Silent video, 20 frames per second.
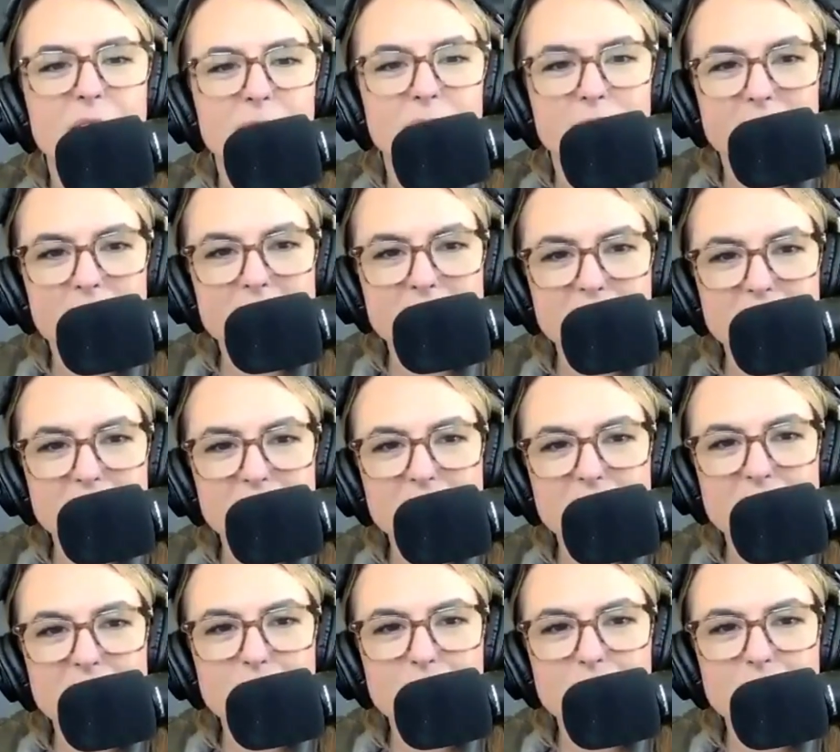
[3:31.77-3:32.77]

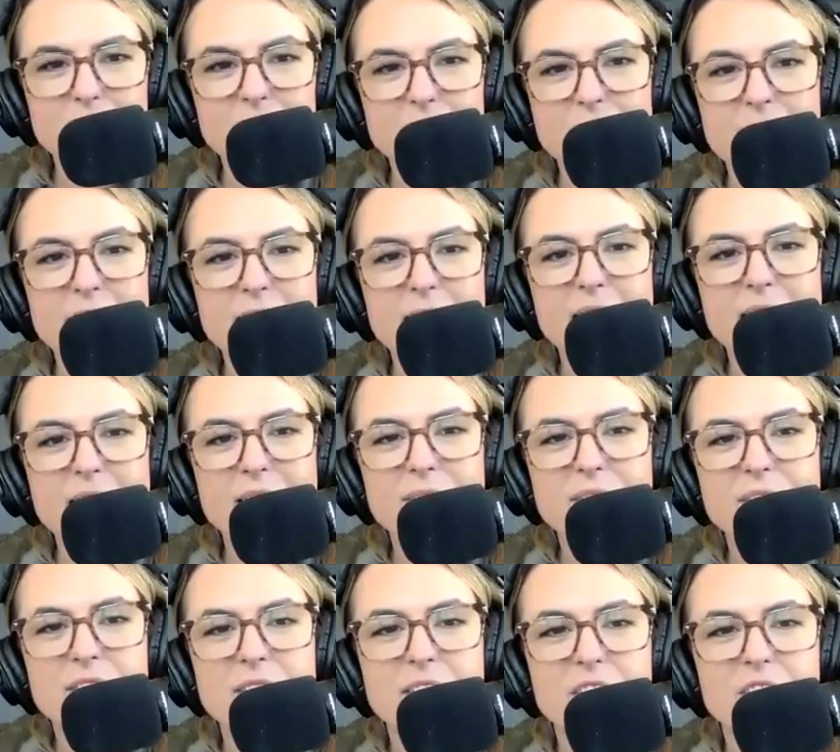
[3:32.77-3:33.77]
relationship
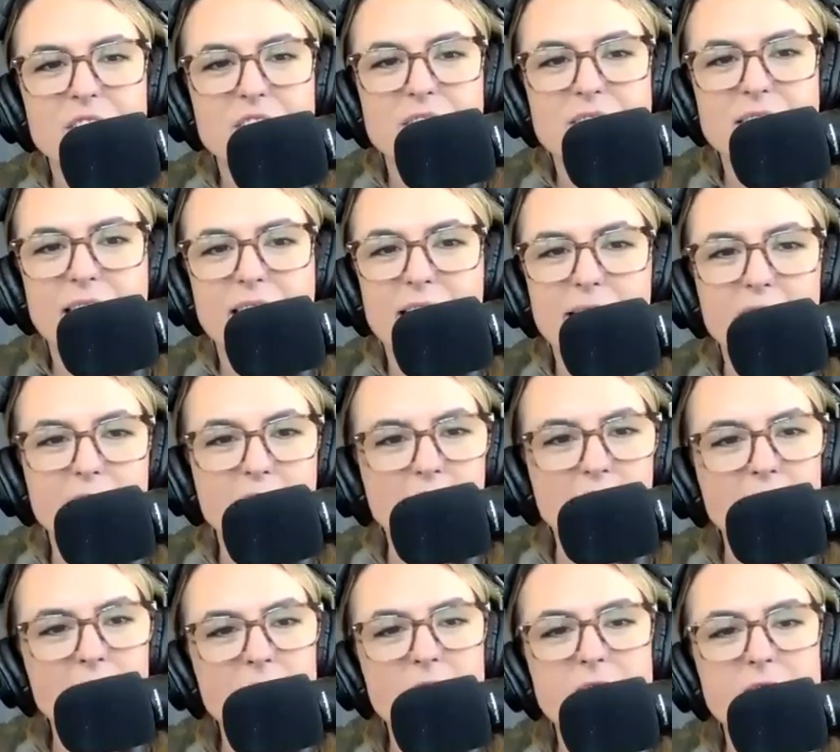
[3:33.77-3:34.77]
beliefs and just how
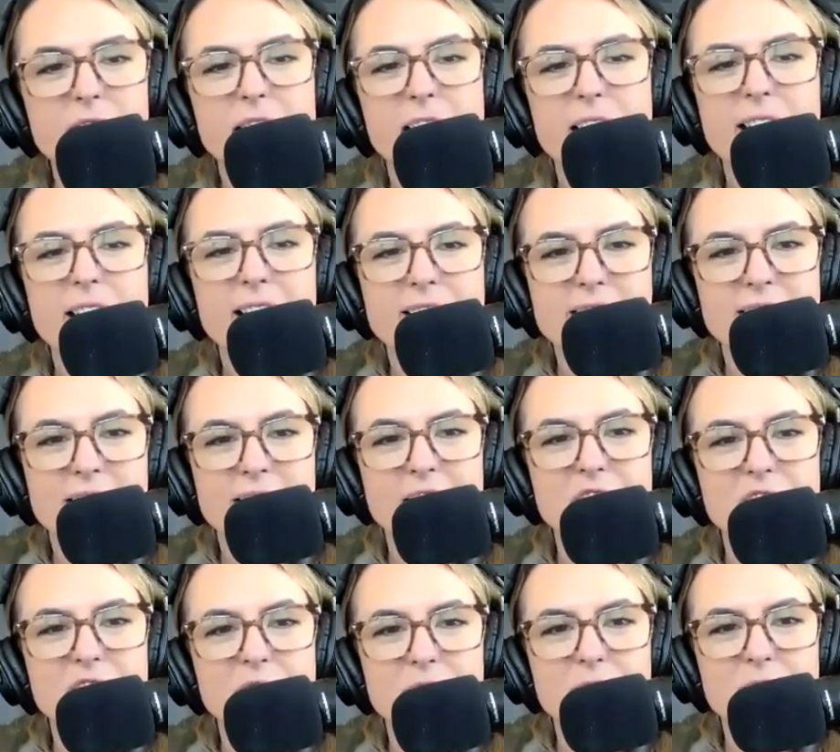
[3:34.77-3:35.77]
all that has
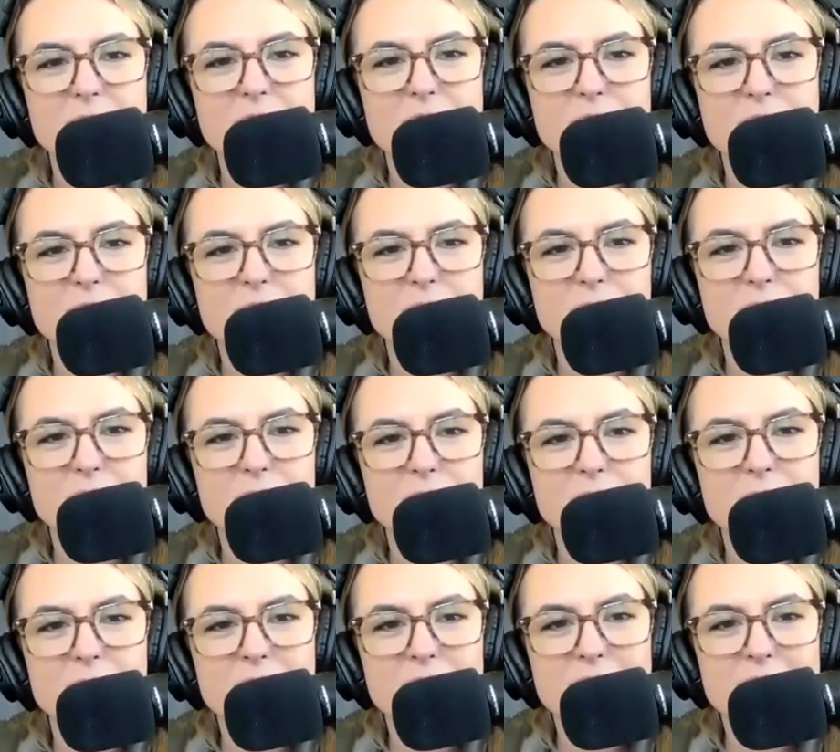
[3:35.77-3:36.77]
led you to
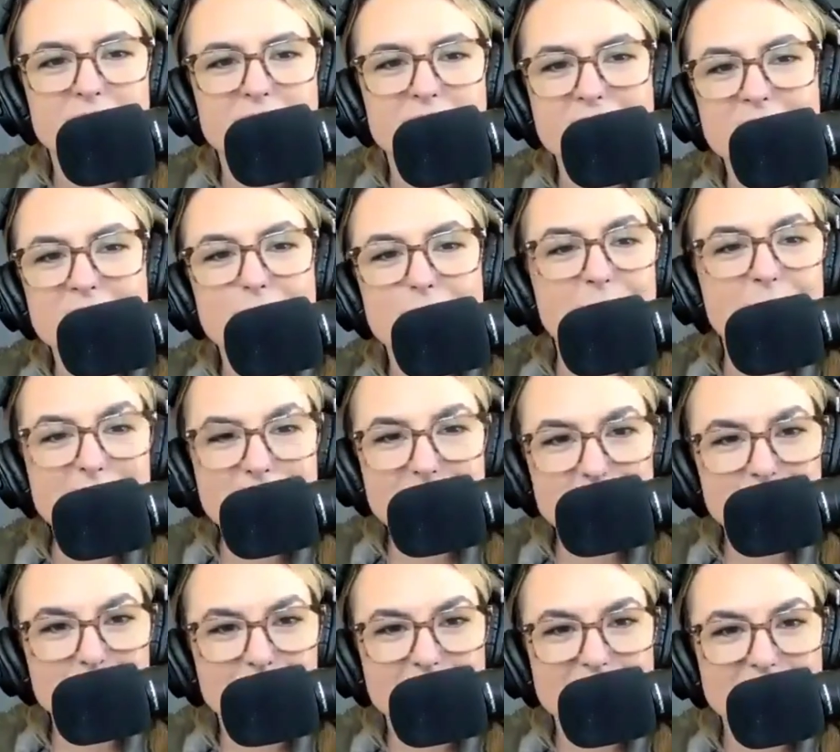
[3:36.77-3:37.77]
this
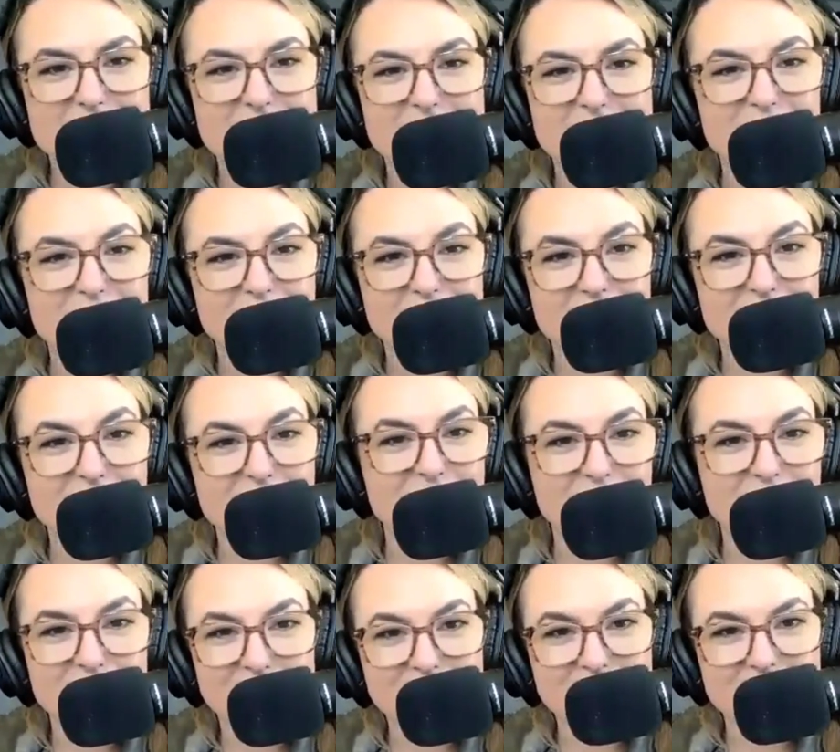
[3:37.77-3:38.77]
amazing place that you're at
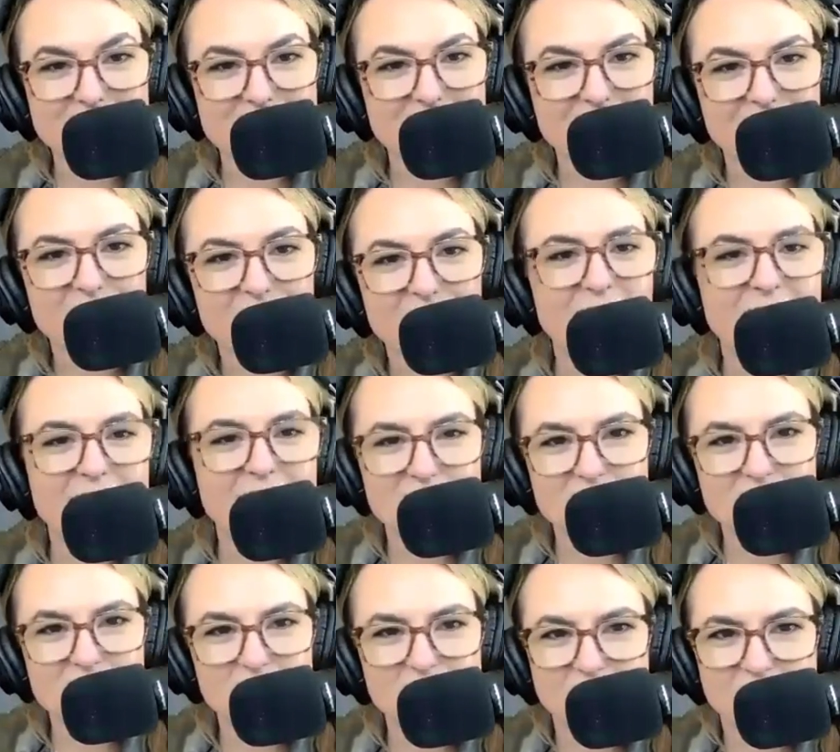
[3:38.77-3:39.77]
currently that I'll let
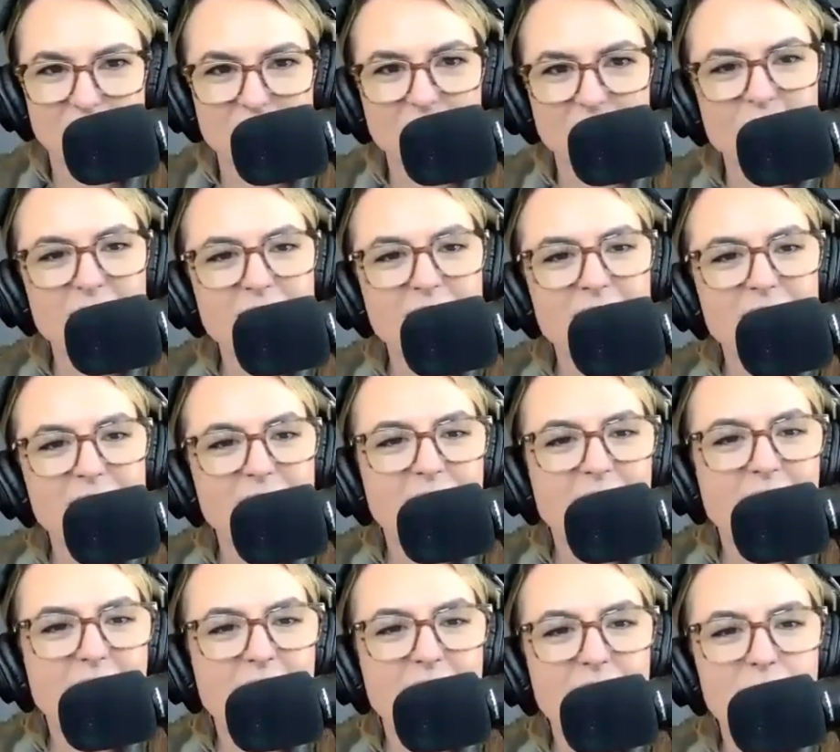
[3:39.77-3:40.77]
you share.
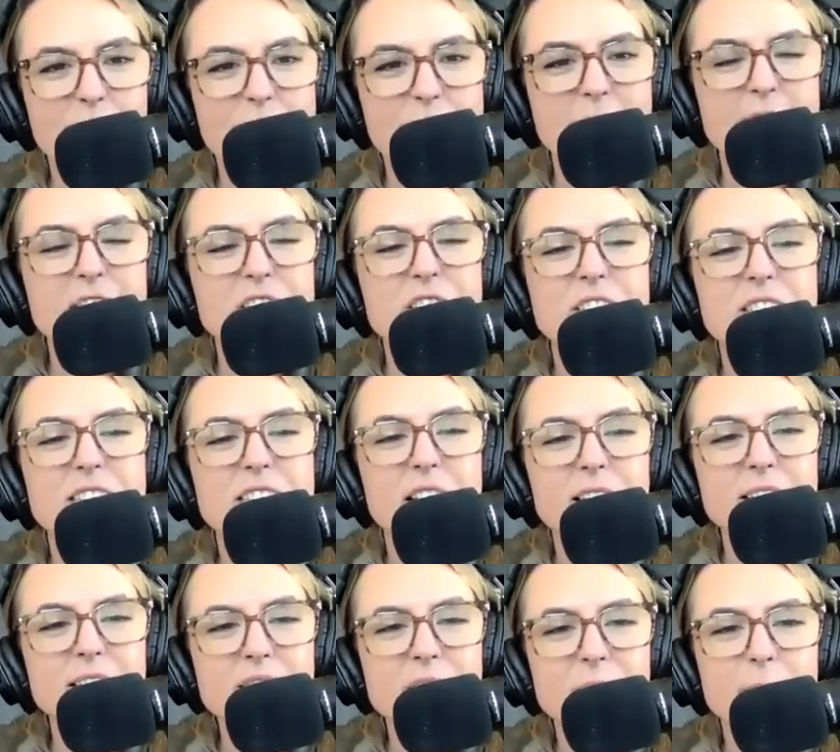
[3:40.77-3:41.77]
But yeah, just
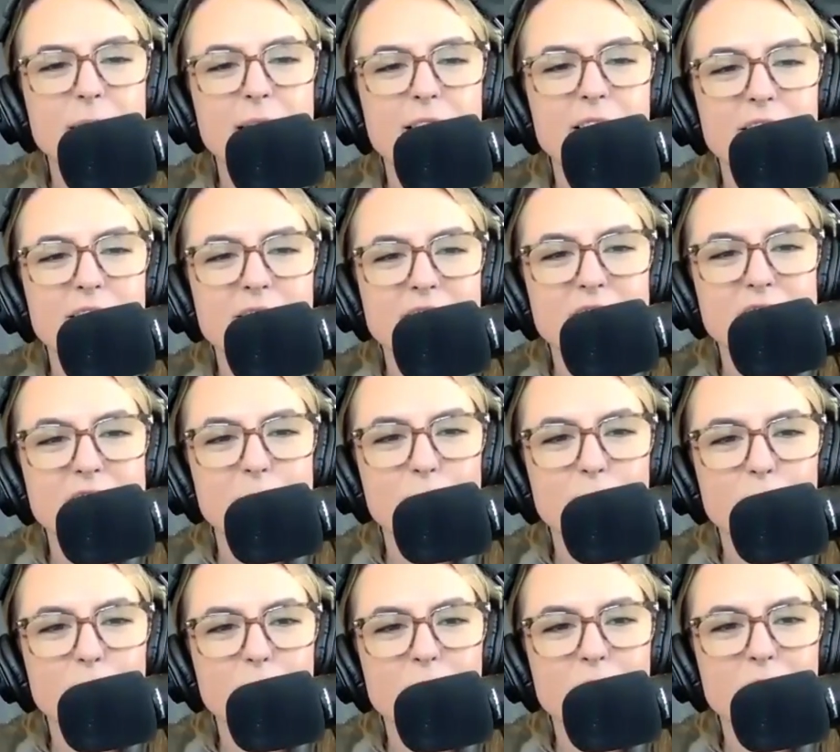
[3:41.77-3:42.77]
tell us about
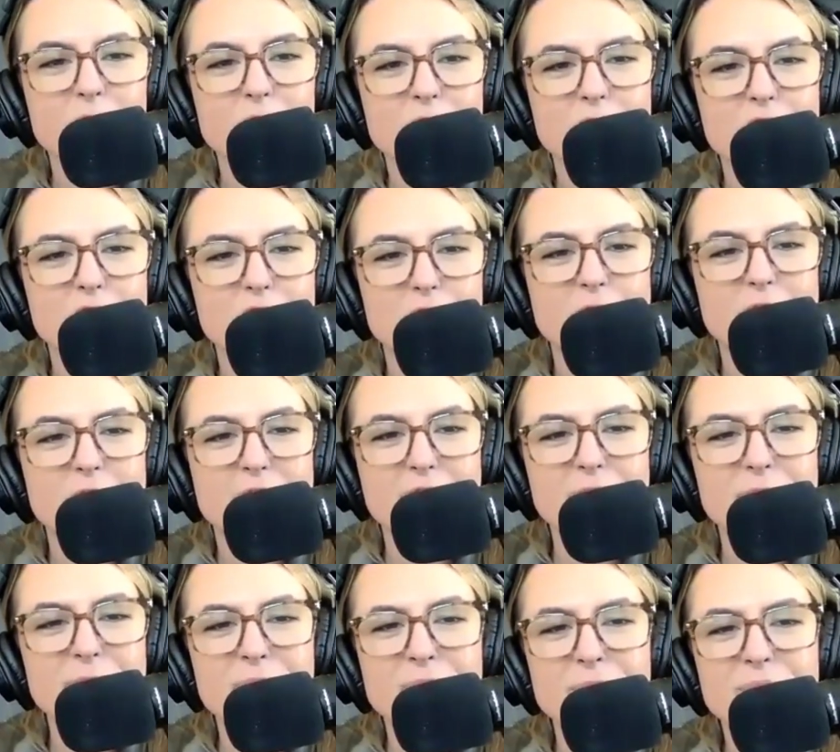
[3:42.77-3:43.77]
your
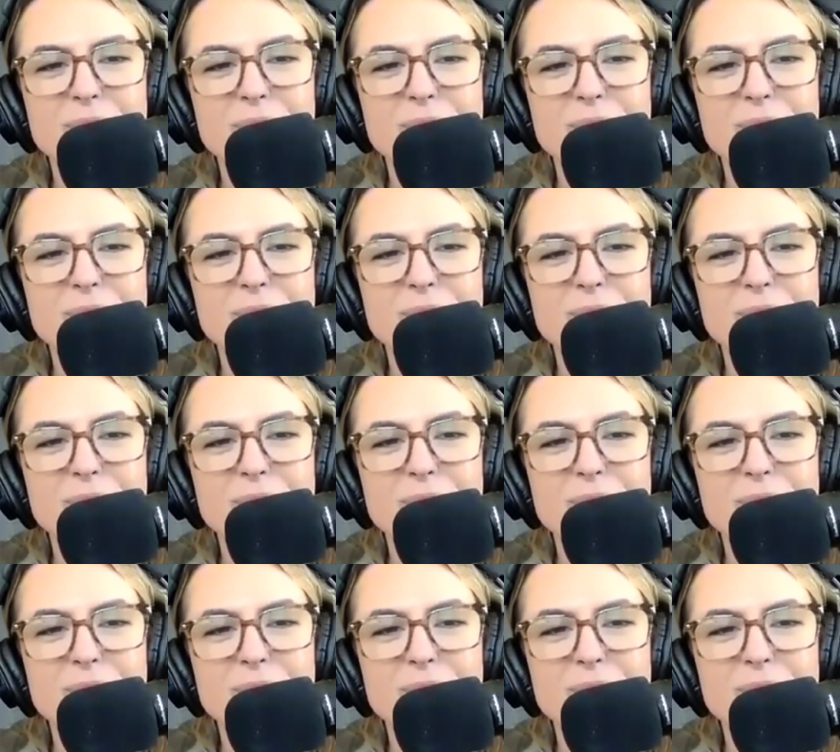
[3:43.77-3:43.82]
journey.